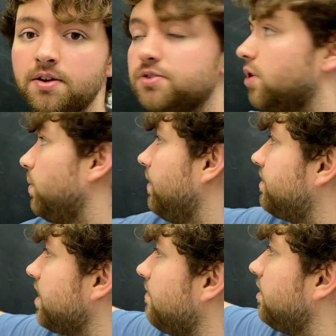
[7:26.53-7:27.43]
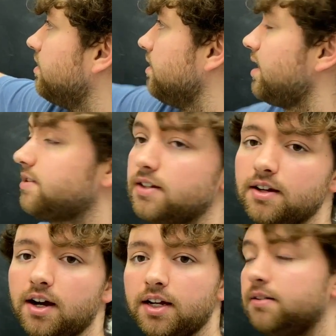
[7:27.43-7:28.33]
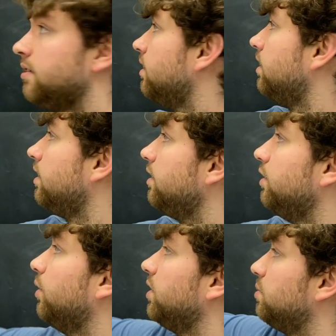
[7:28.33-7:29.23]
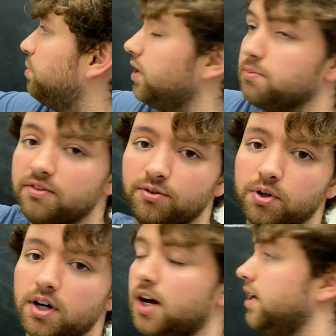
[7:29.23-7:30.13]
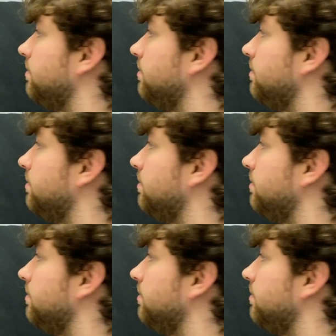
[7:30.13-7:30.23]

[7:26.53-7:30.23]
So if 7 is less than 9, you're going to put it before 9.